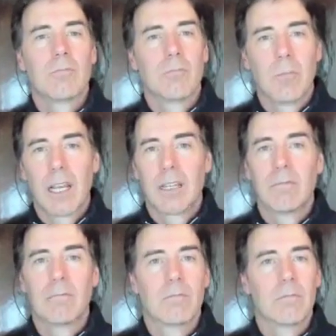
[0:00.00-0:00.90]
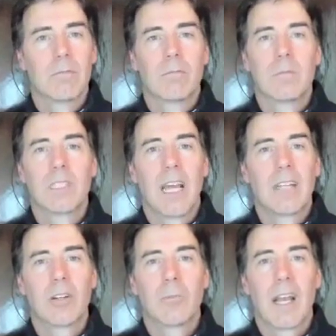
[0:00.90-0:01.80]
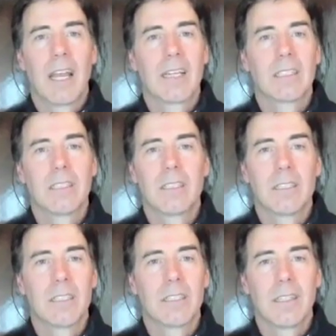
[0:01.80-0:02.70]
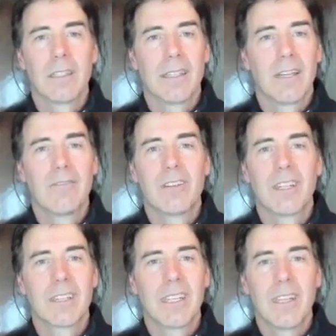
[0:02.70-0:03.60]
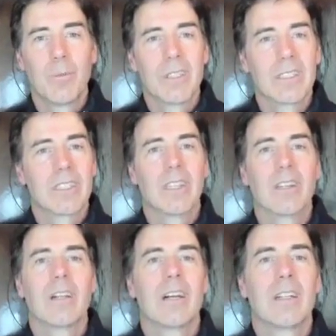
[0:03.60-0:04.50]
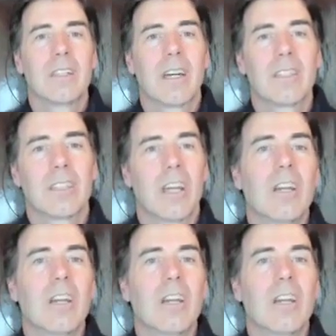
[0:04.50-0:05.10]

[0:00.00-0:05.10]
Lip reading: My center, my essence is still infinitely deep. It's still untouched.